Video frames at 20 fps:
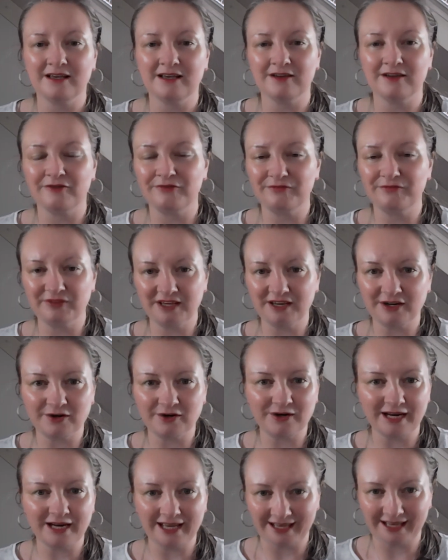
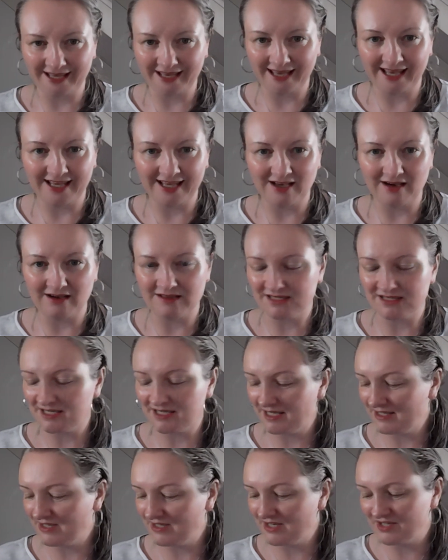fear and chaos.
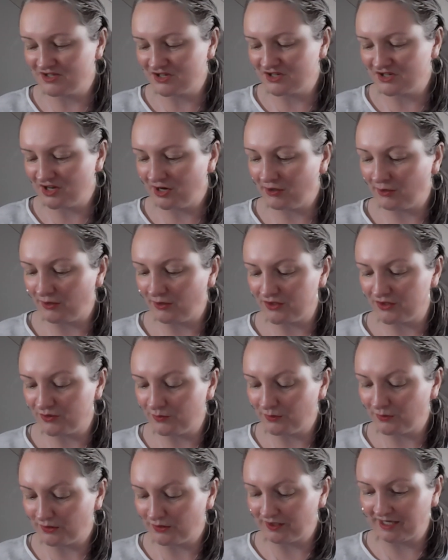It's not going to
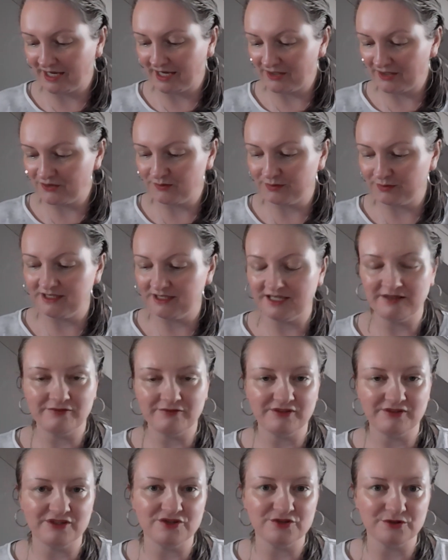work. I do
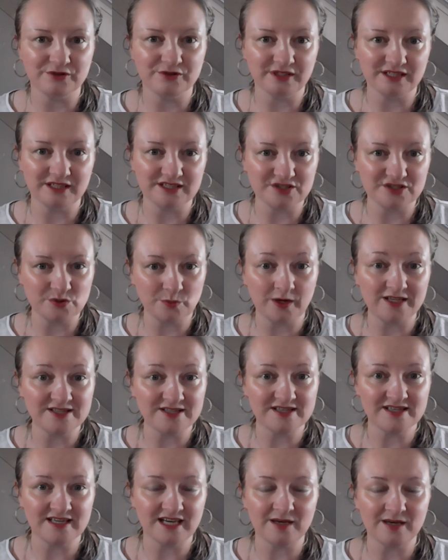believe that Turkey is quite
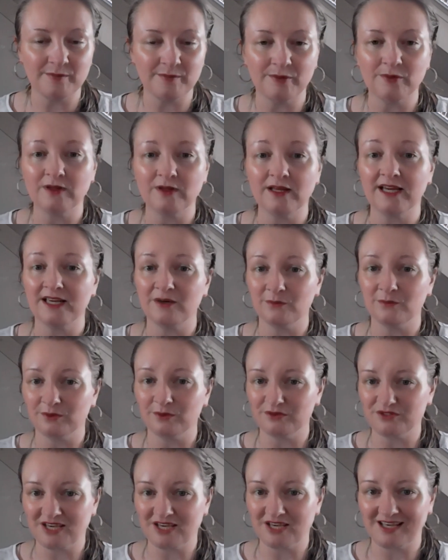stable and
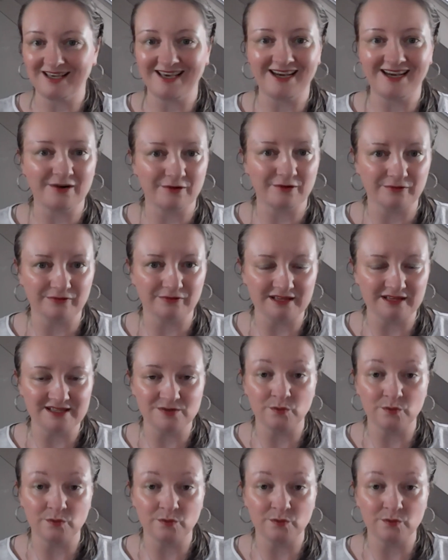will take care of this